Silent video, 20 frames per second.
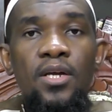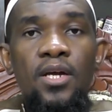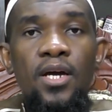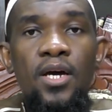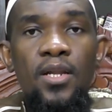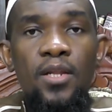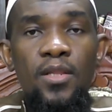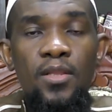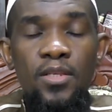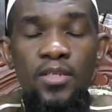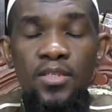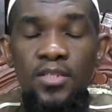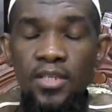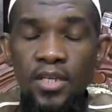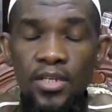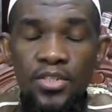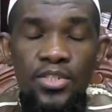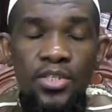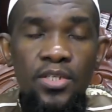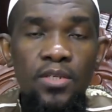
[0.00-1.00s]
And in this
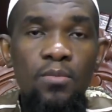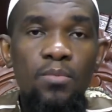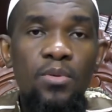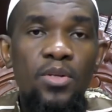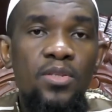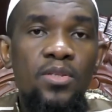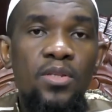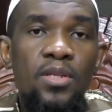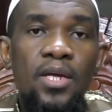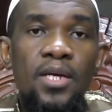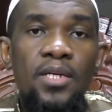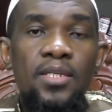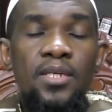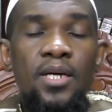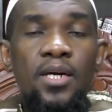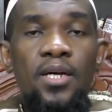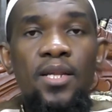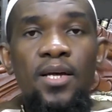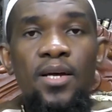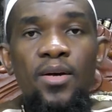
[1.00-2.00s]
session, bi'idhnillahi
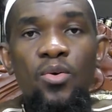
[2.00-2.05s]
ta'ala,